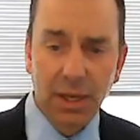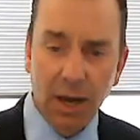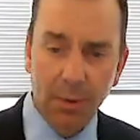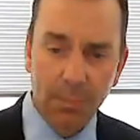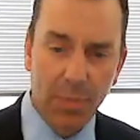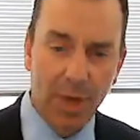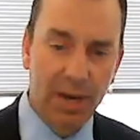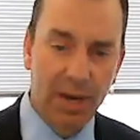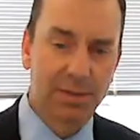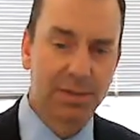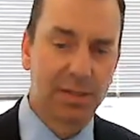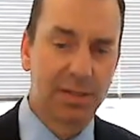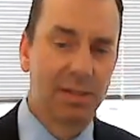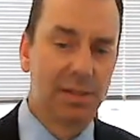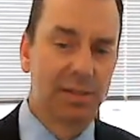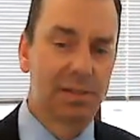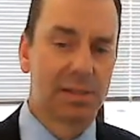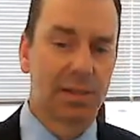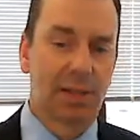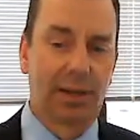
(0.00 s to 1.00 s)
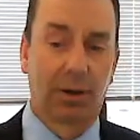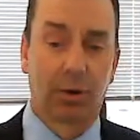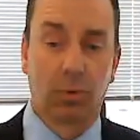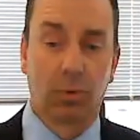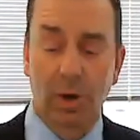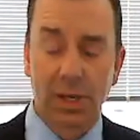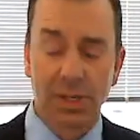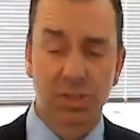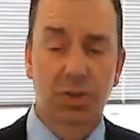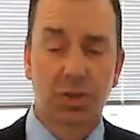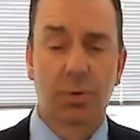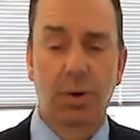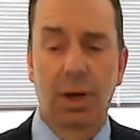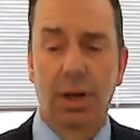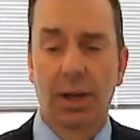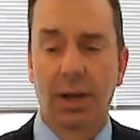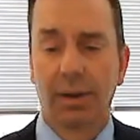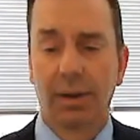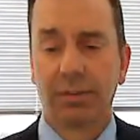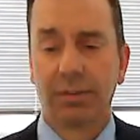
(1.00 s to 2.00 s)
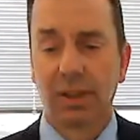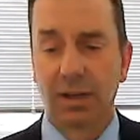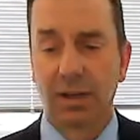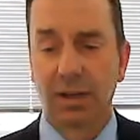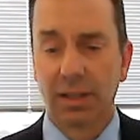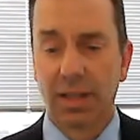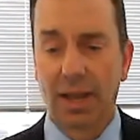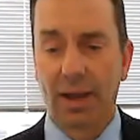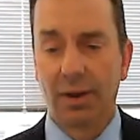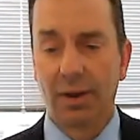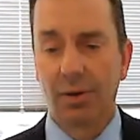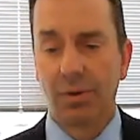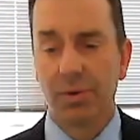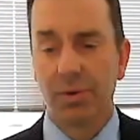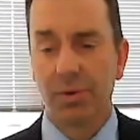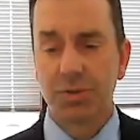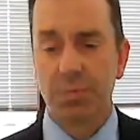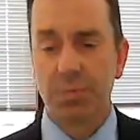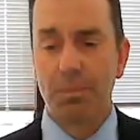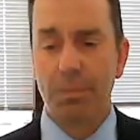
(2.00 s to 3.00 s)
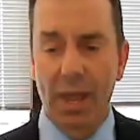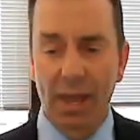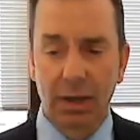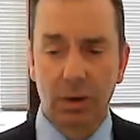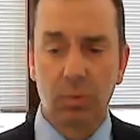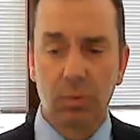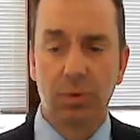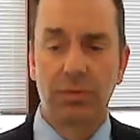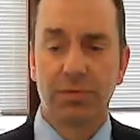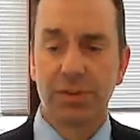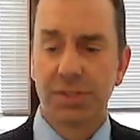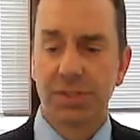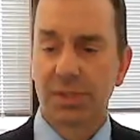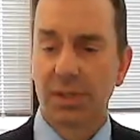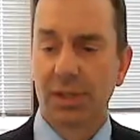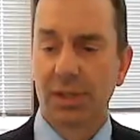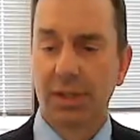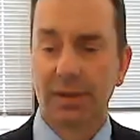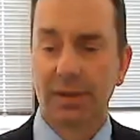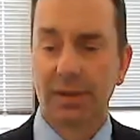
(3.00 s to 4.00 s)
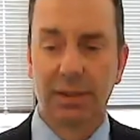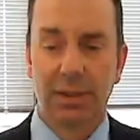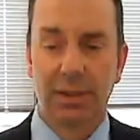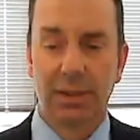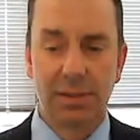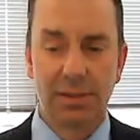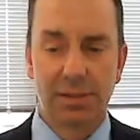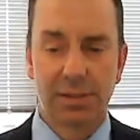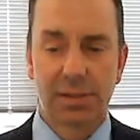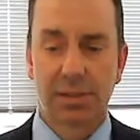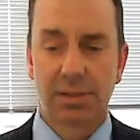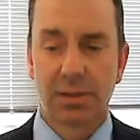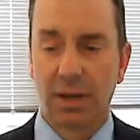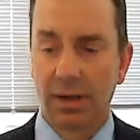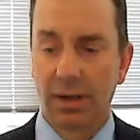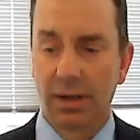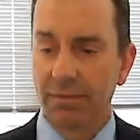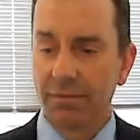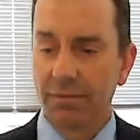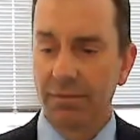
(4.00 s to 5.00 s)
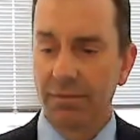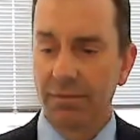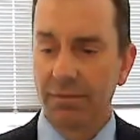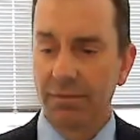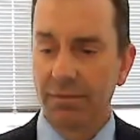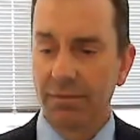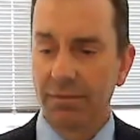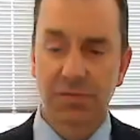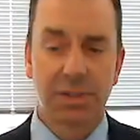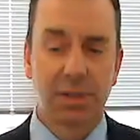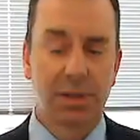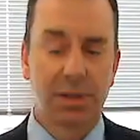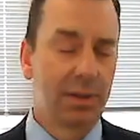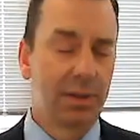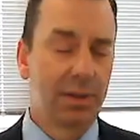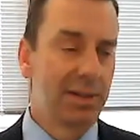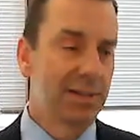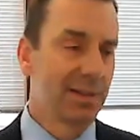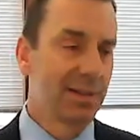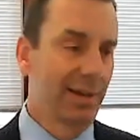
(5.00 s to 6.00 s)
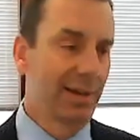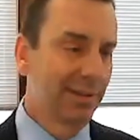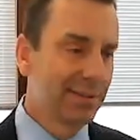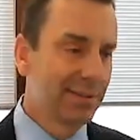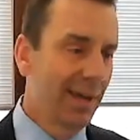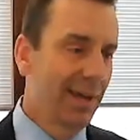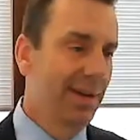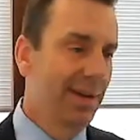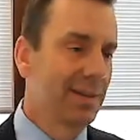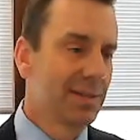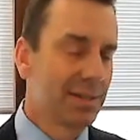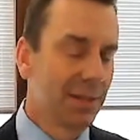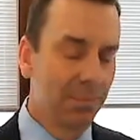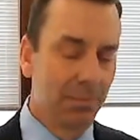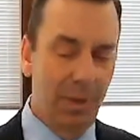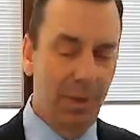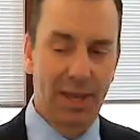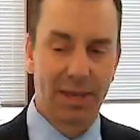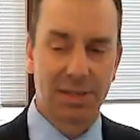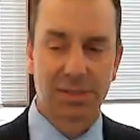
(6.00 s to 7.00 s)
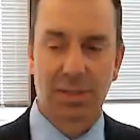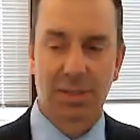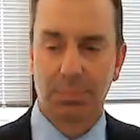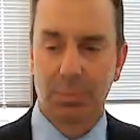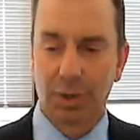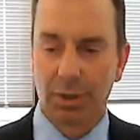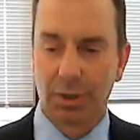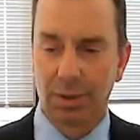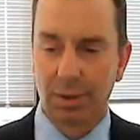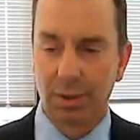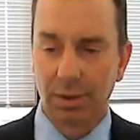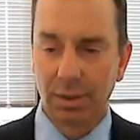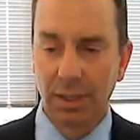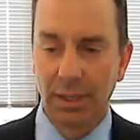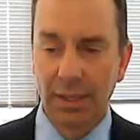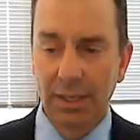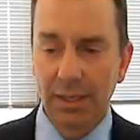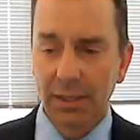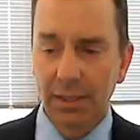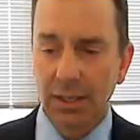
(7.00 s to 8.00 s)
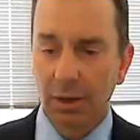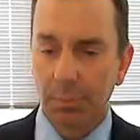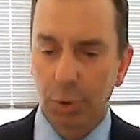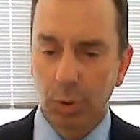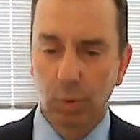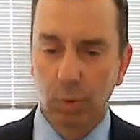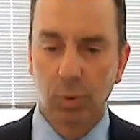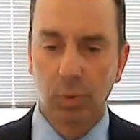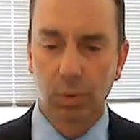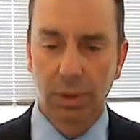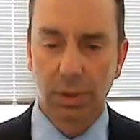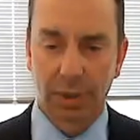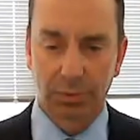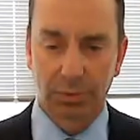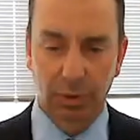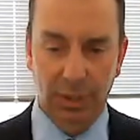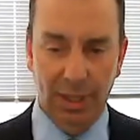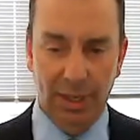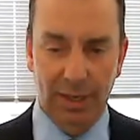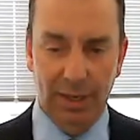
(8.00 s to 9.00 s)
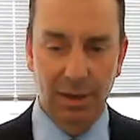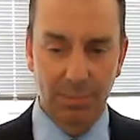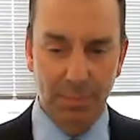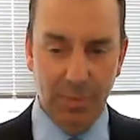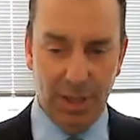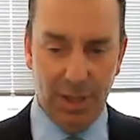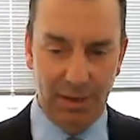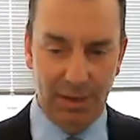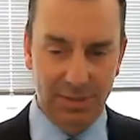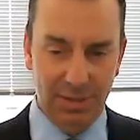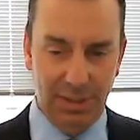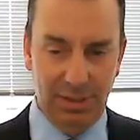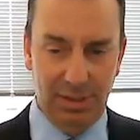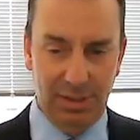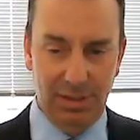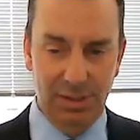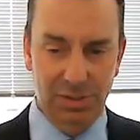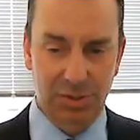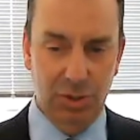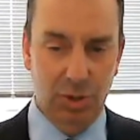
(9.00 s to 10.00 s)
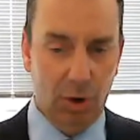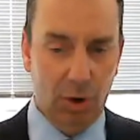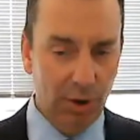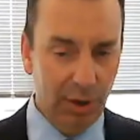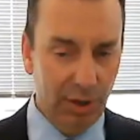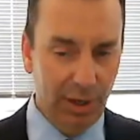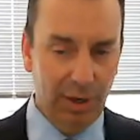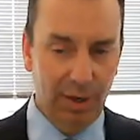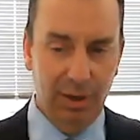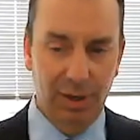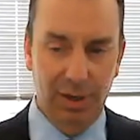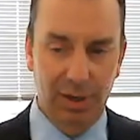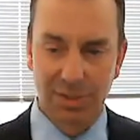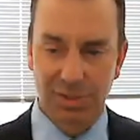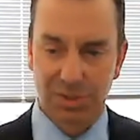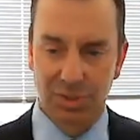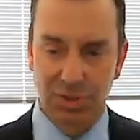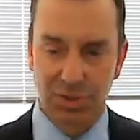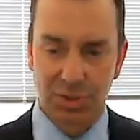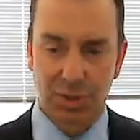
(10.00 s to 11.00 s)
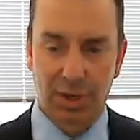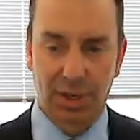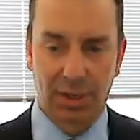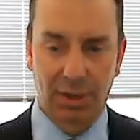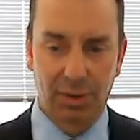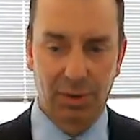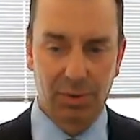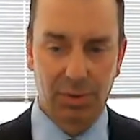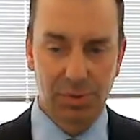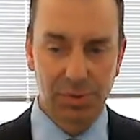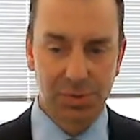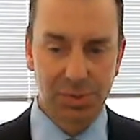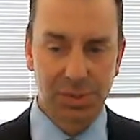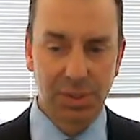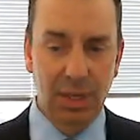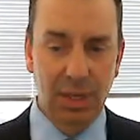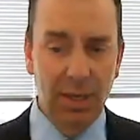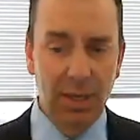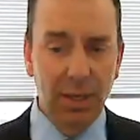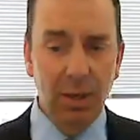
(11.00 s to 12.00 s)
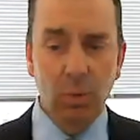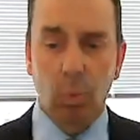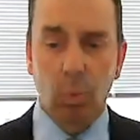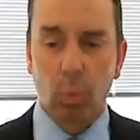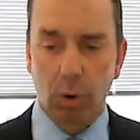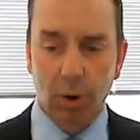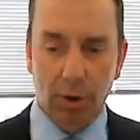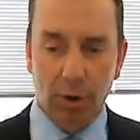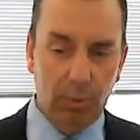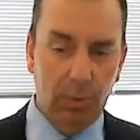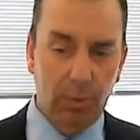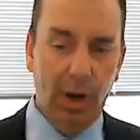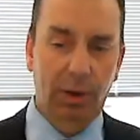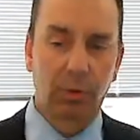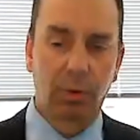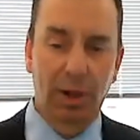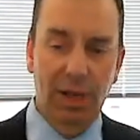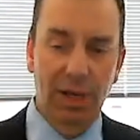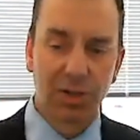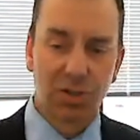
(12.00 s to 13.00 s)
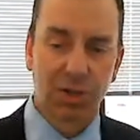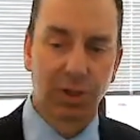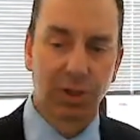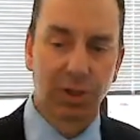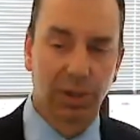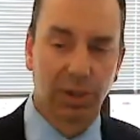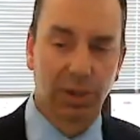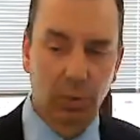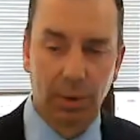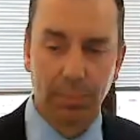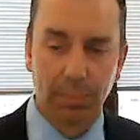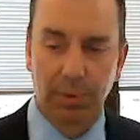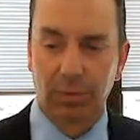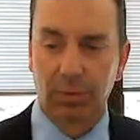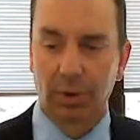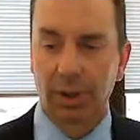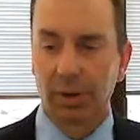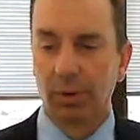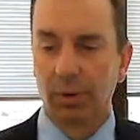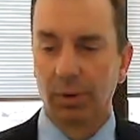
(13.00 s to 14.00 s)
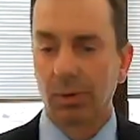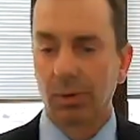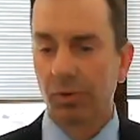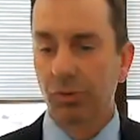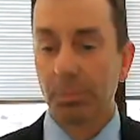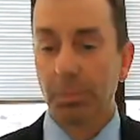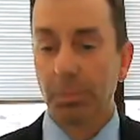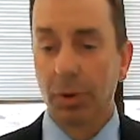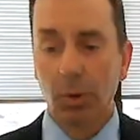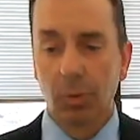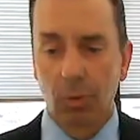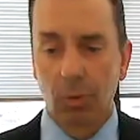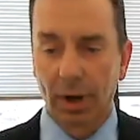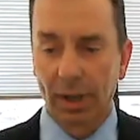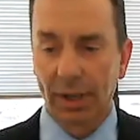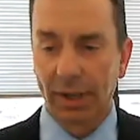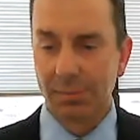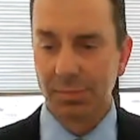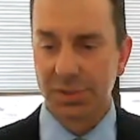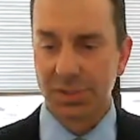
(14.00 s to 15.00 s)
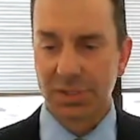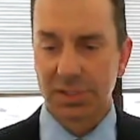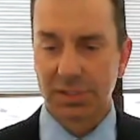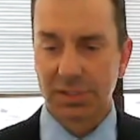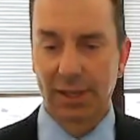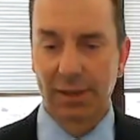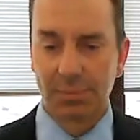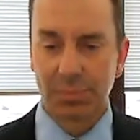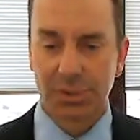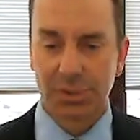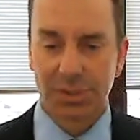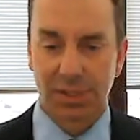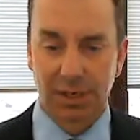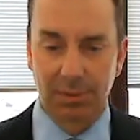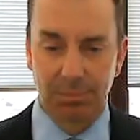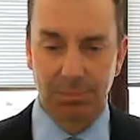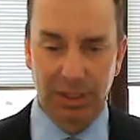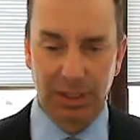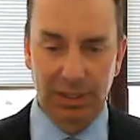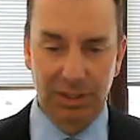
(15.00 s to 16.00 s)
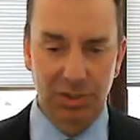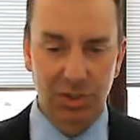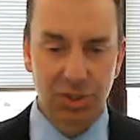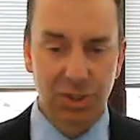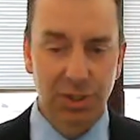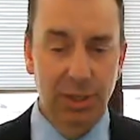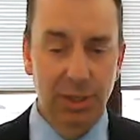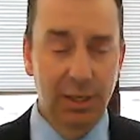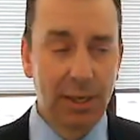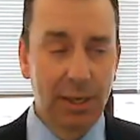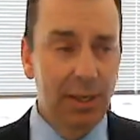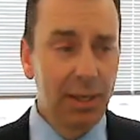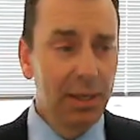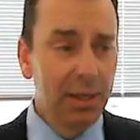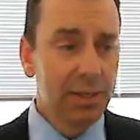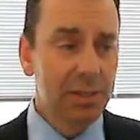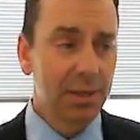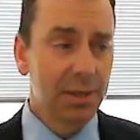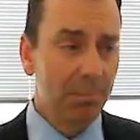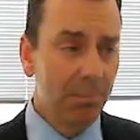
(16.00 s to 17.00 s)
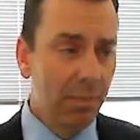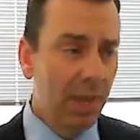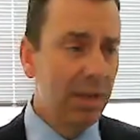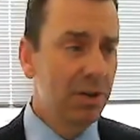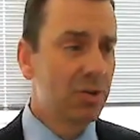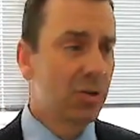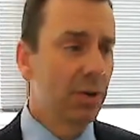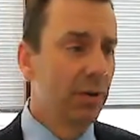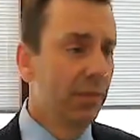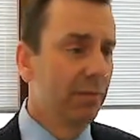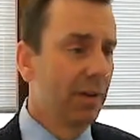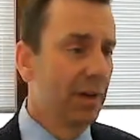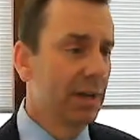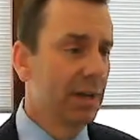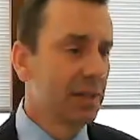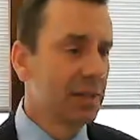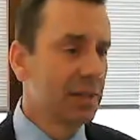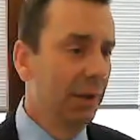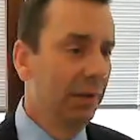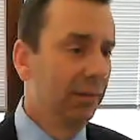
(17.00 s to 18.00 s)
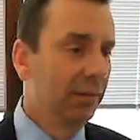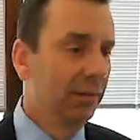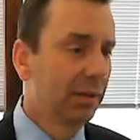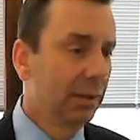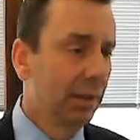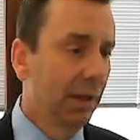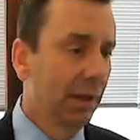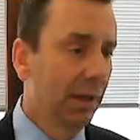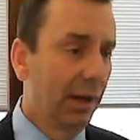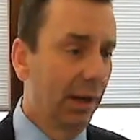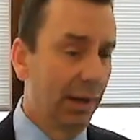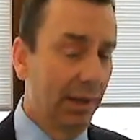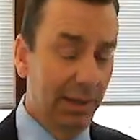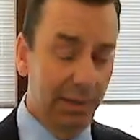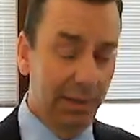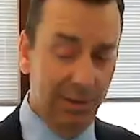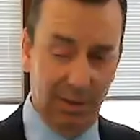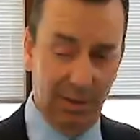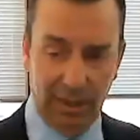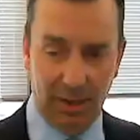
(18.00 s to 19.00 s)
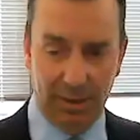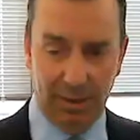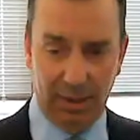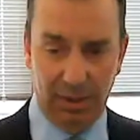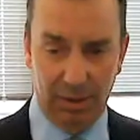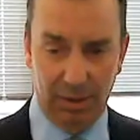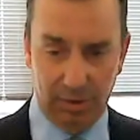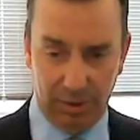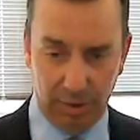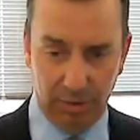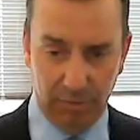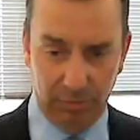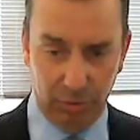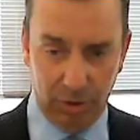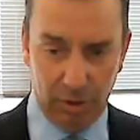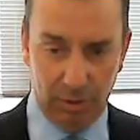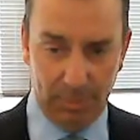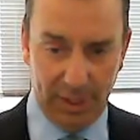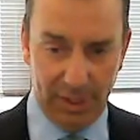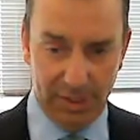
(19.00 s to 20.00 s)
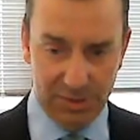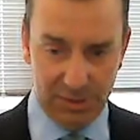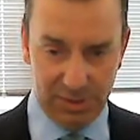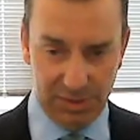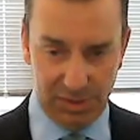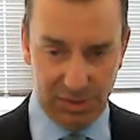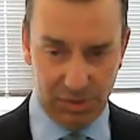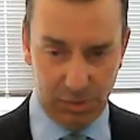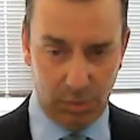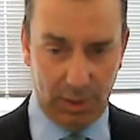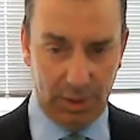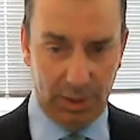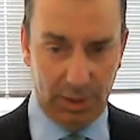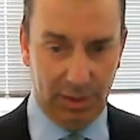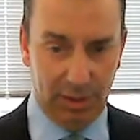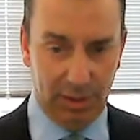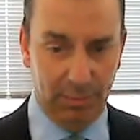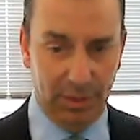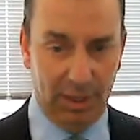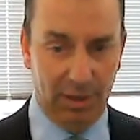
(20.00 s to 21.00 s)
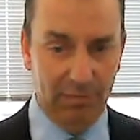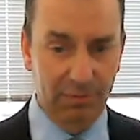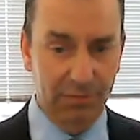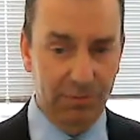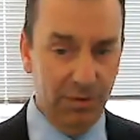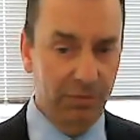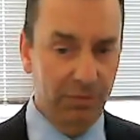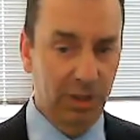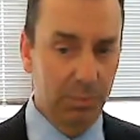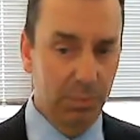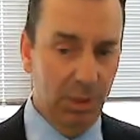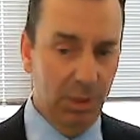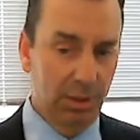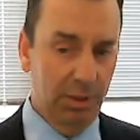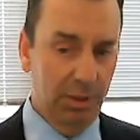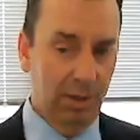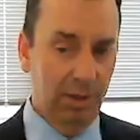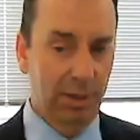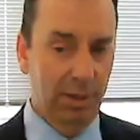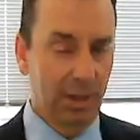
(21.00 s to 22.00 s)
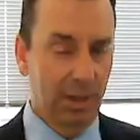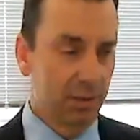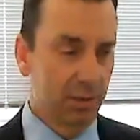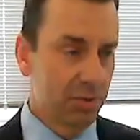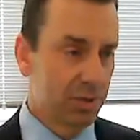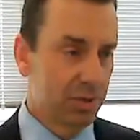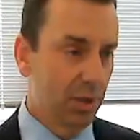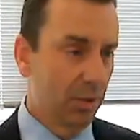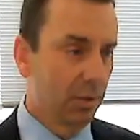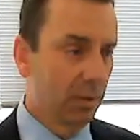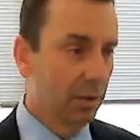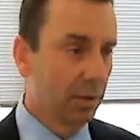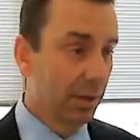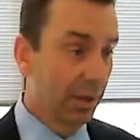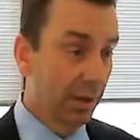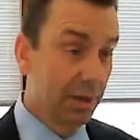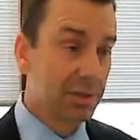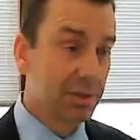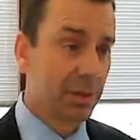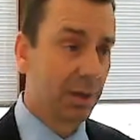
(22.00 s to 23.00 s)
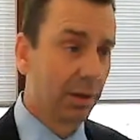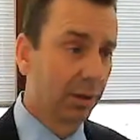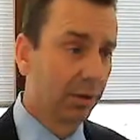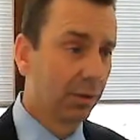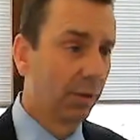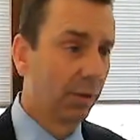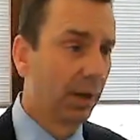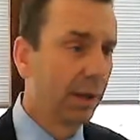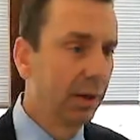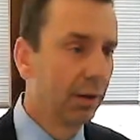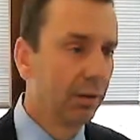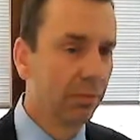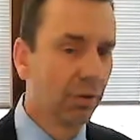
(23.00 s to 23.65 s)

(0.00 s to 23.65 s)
amenities like a restaurant and a lounge, banquet facilities, fitness facilities like tennis and basketball, a pool and related amenities, garden areas and trails, water recreational equipment rentals, boat ramps, slips, and a beach. It's a major investment in the county on an overall basis as well, at about $50 million total, and it's going to create